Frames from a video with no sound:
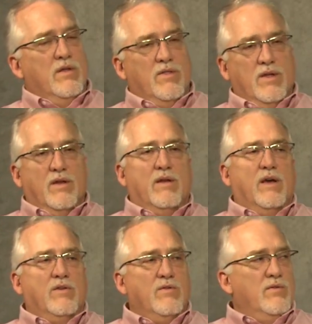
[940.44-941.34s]
then
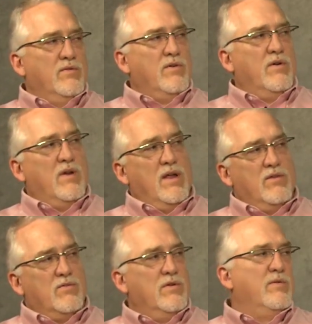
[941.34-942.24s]
now you can start
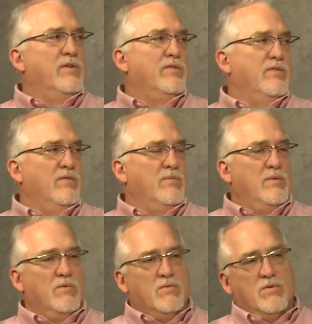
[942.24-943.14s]
answering questions of
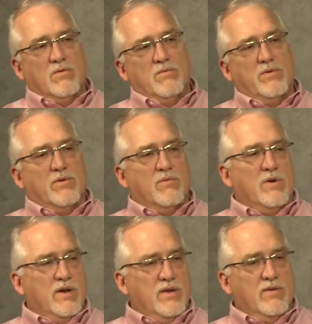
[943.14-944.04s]
people. Well, I wonder
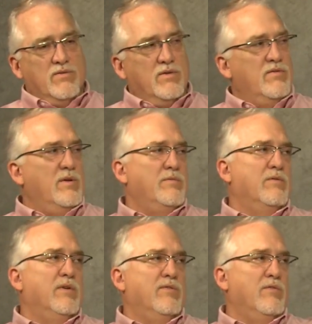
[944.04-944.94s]
why his
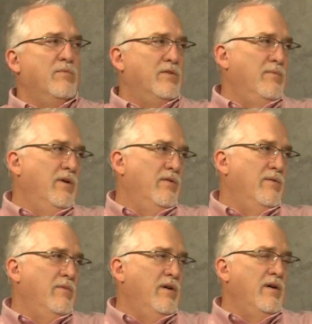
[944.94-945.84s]
conception rate's so much better
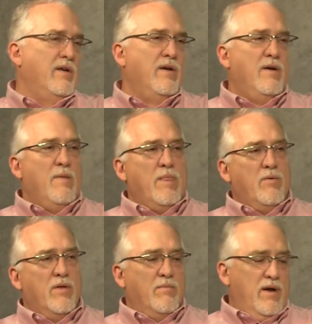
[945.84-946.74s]
than mine.
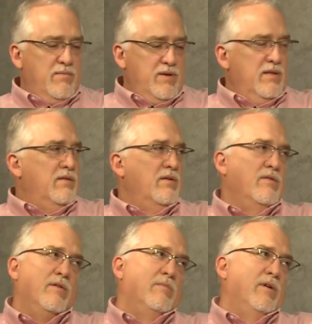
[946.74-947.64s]
Well, it might be that they're
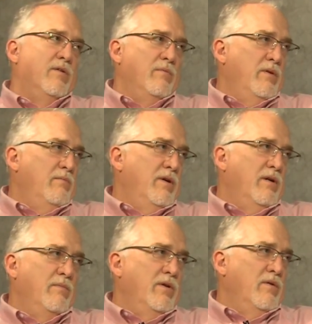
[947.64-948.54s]
on a
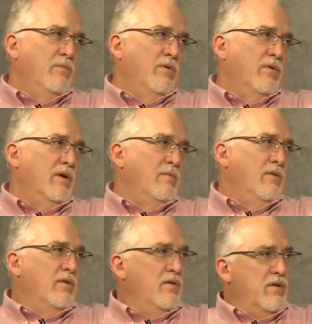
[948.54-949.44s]
better mineral program,
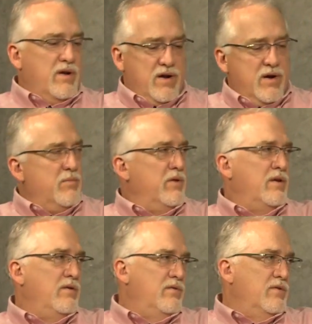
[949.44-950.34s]
or they're on a higher
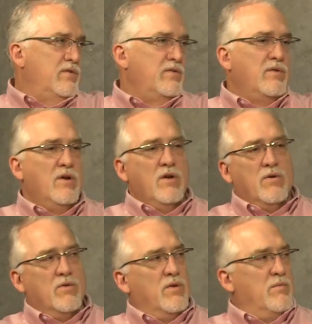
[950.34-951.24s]
plane of nutrition,
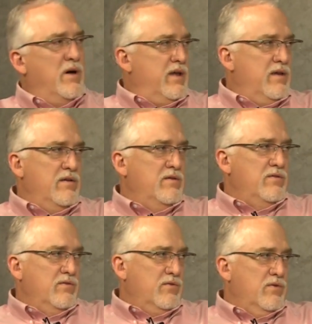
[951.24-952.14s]
or their body
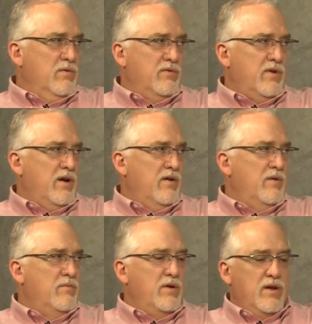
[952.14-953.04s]
condition score was higher
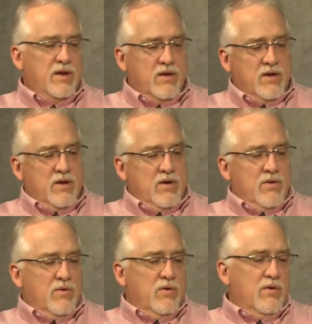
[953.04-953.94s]
at breeding,
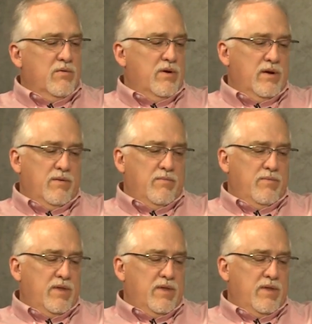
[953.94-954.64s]
or